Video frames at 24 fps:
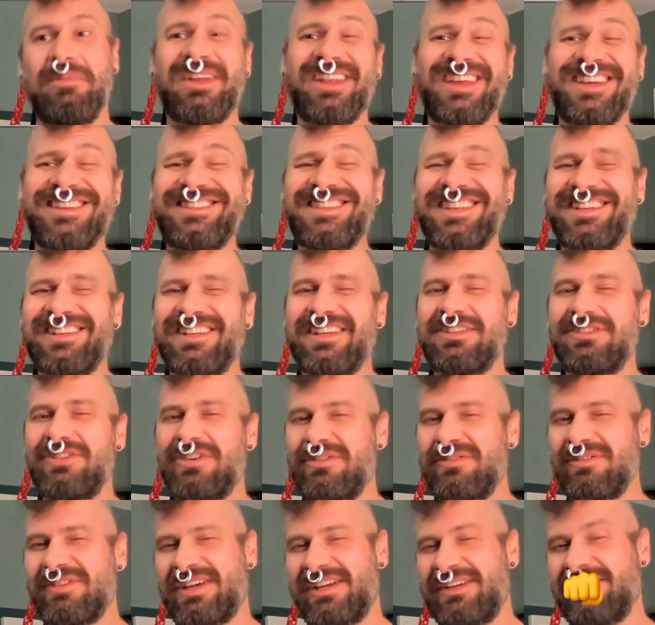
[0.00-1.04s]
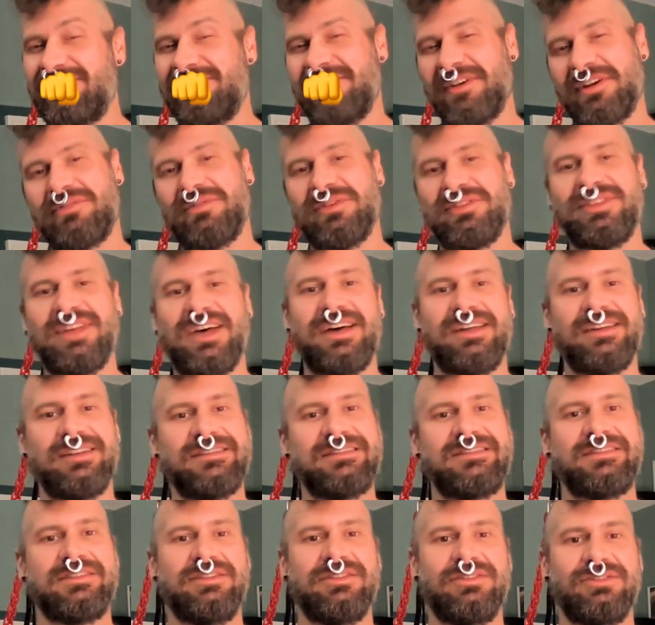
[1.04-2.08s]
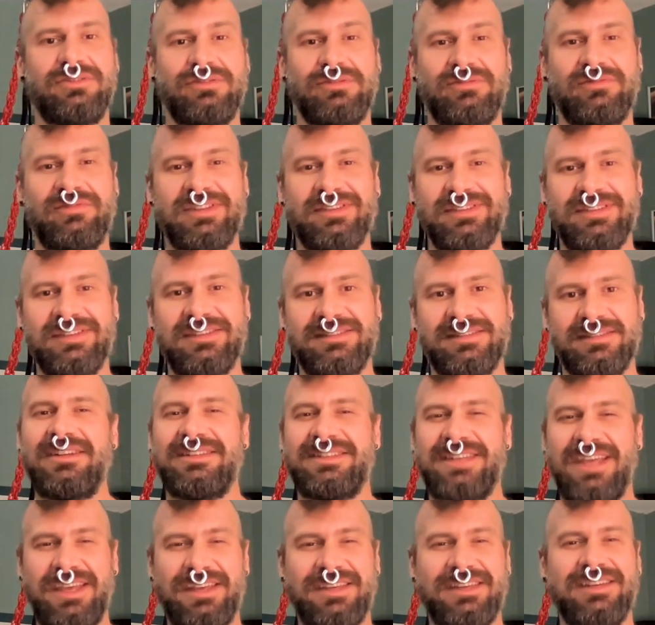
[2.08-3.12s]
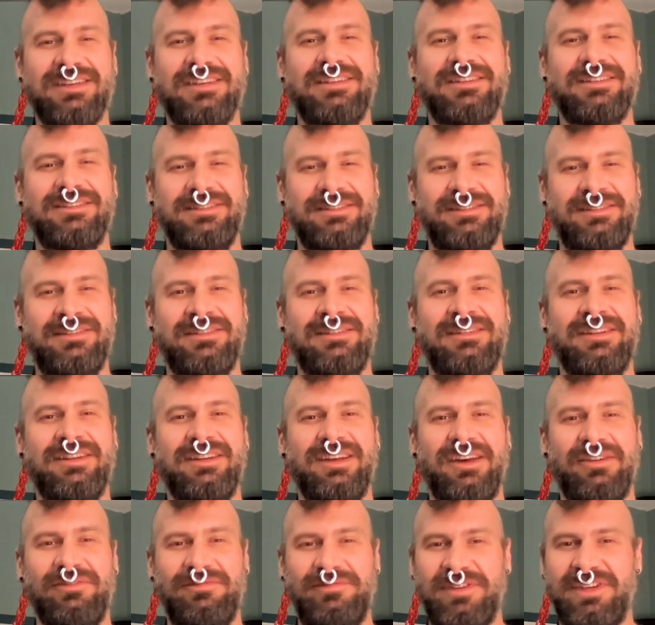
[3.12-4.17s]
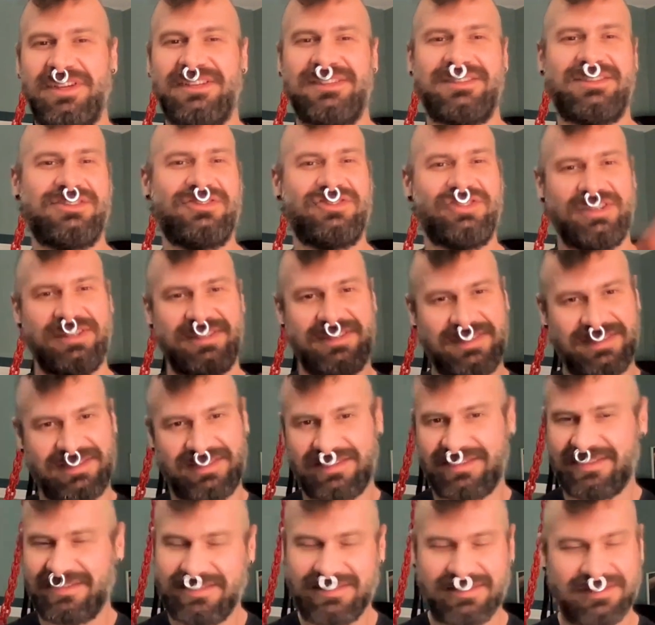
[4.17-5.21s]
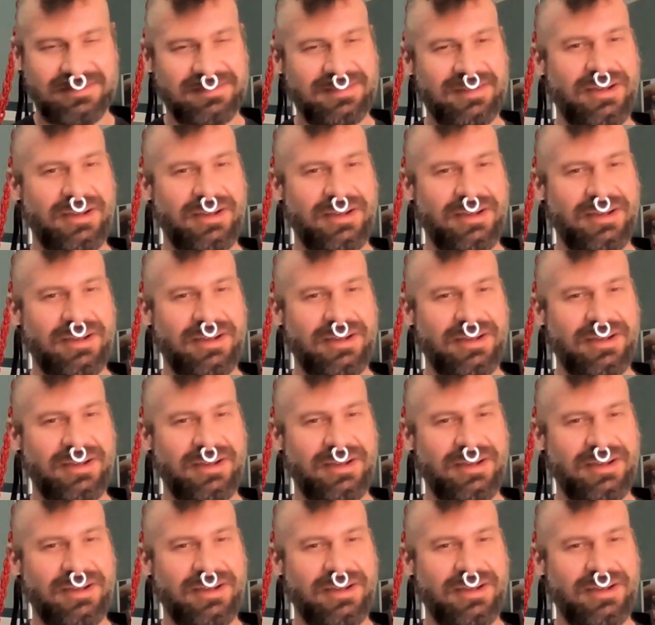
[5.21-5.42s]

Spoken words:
I say like, don't kind of with that until you've at least taken a fist just